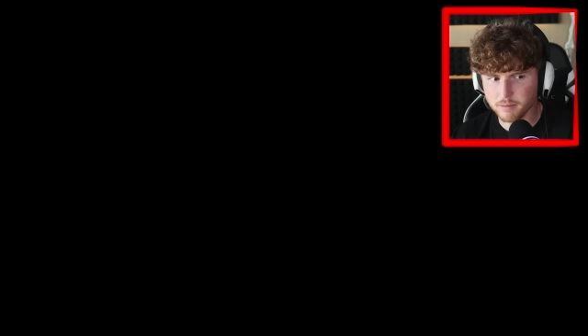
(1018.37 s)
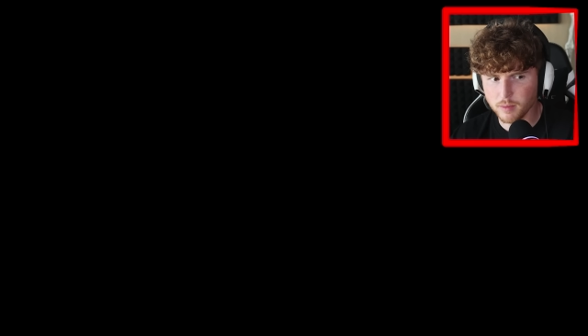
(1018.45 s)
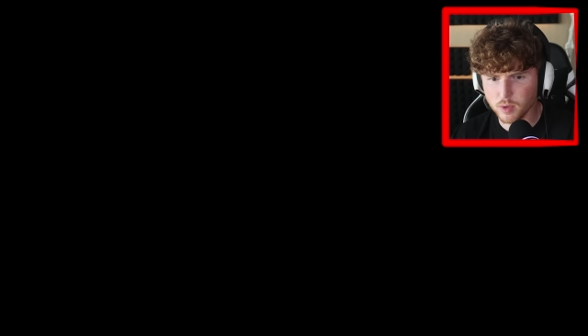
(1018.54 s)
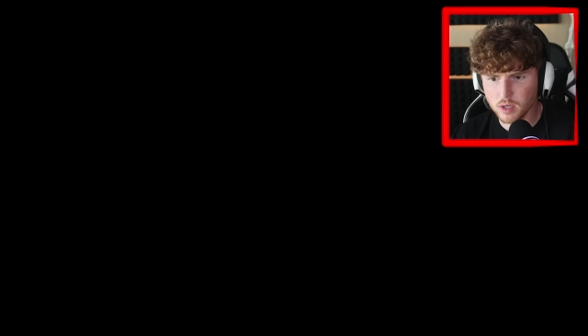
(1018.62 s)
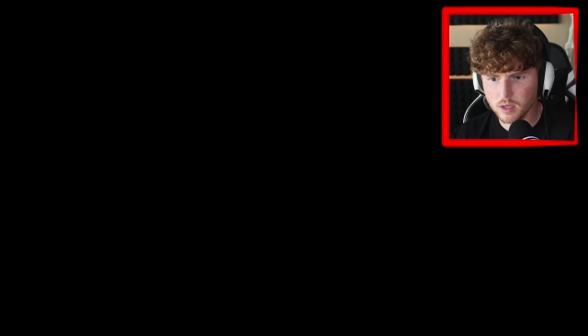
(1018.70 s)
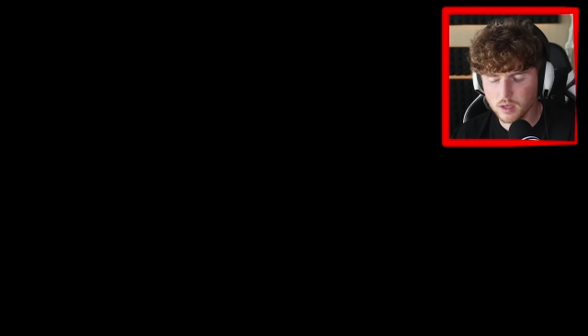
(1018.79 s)

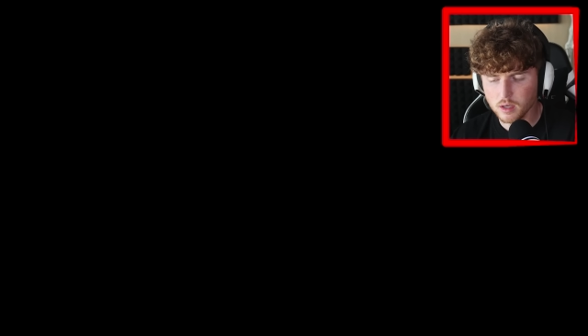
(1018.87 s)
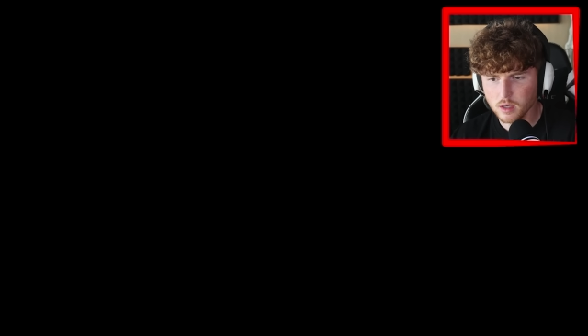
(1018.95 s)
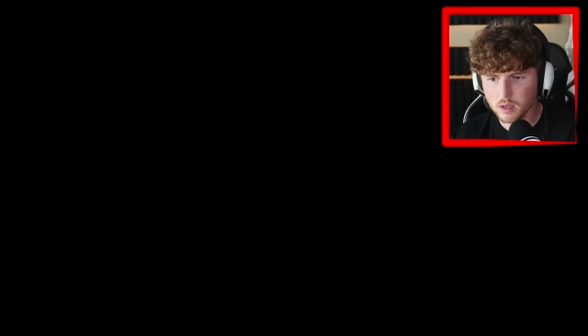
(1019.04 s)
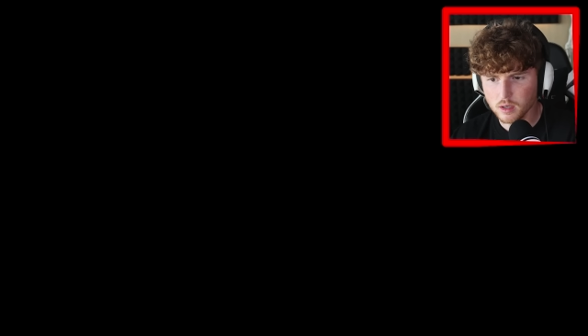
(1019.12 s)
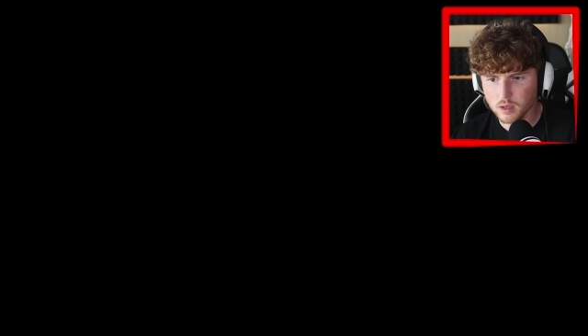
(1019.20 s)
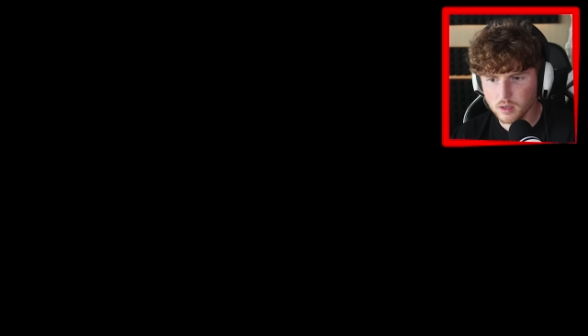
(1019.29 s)
maybe?
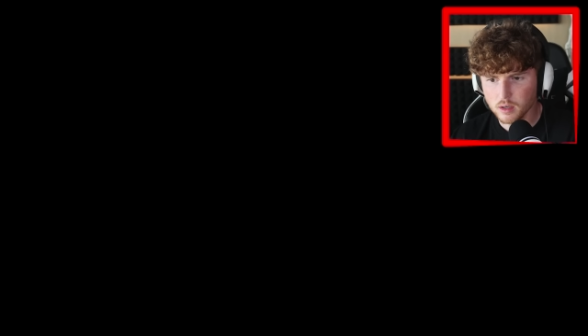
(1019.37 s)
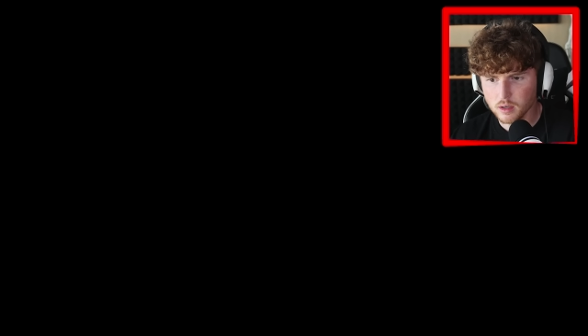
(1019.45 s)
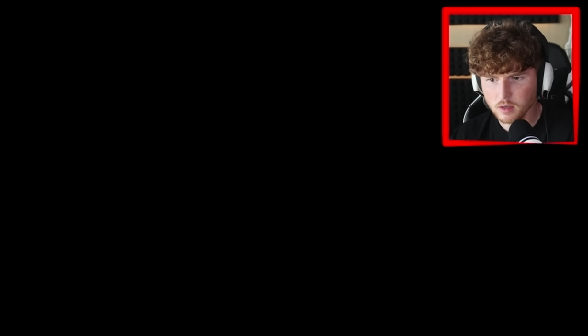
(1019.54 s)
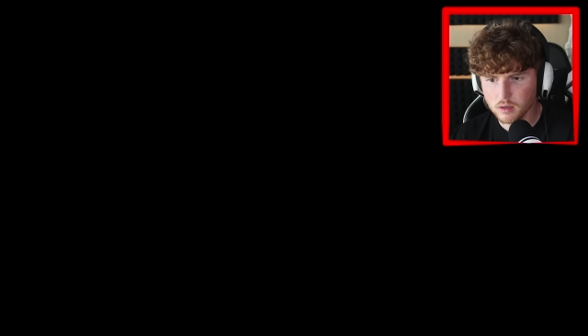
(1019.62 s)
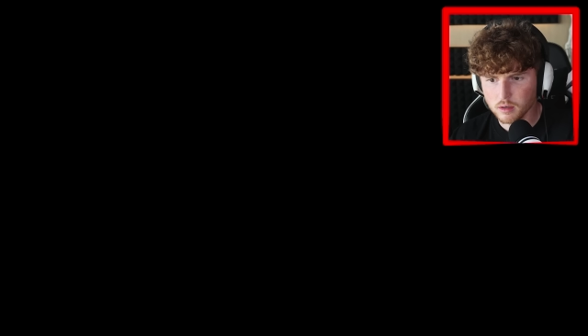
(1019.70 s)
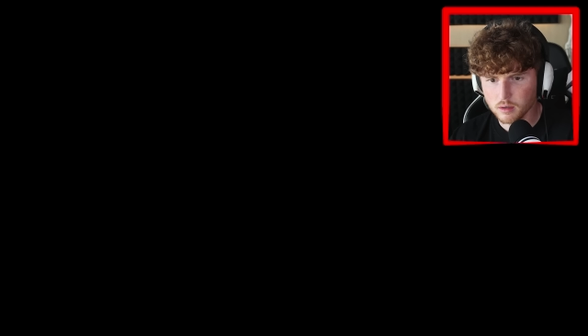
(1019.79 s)

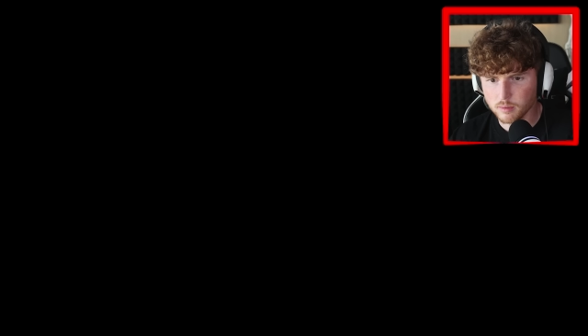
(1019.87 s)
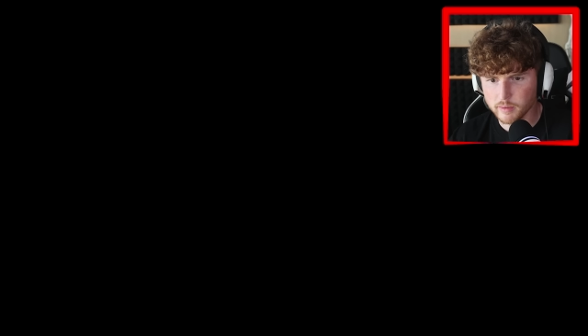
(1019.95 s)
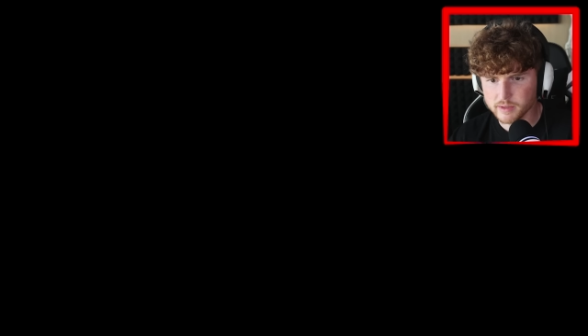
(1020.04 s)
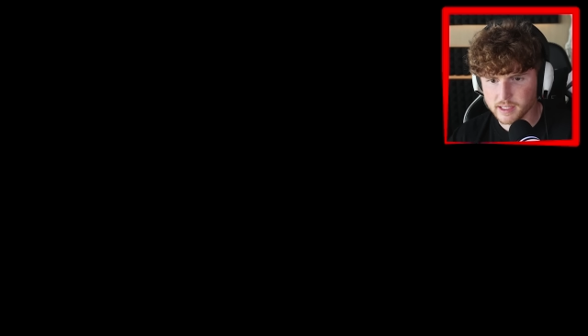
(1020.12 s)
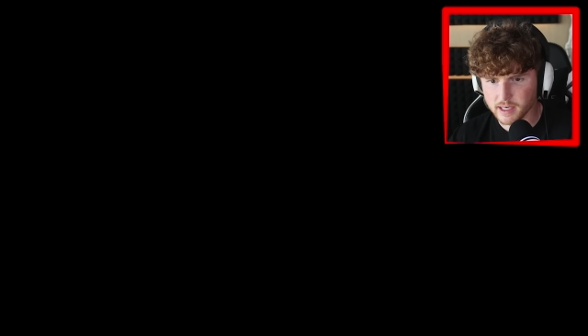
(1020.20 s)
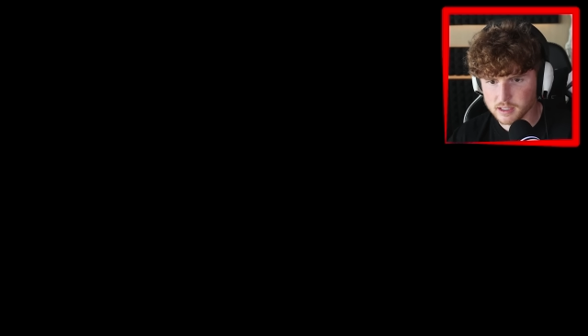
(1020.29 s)
Or what
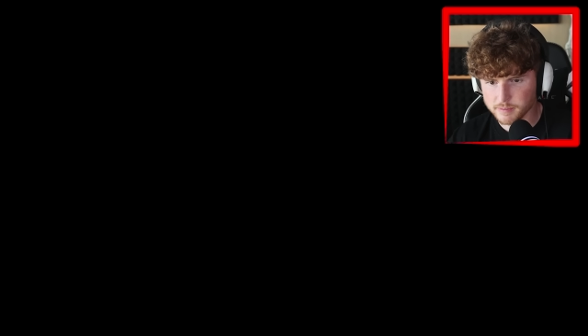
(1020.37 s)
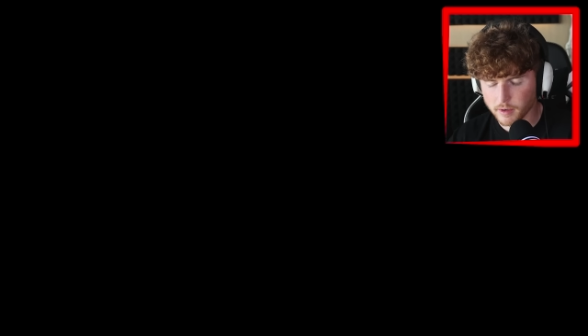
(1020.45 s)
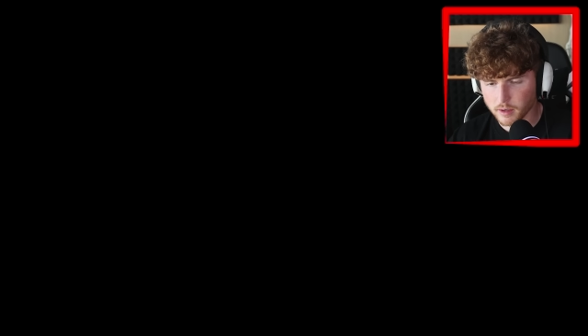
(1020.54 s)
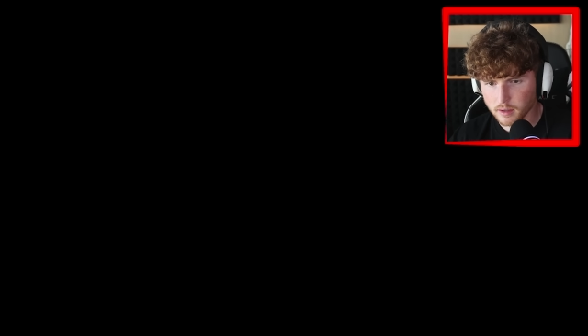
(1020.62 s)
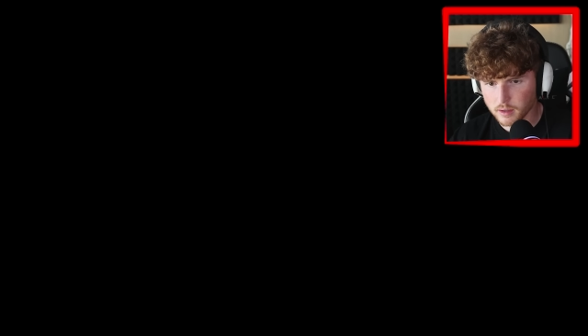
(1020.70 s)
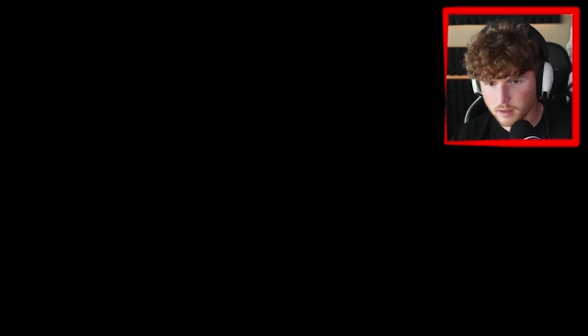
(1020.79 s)
was the next
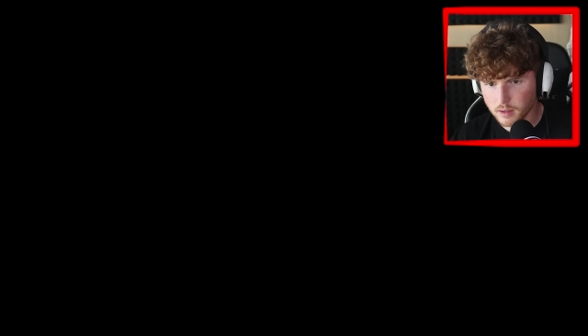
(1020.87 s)
part?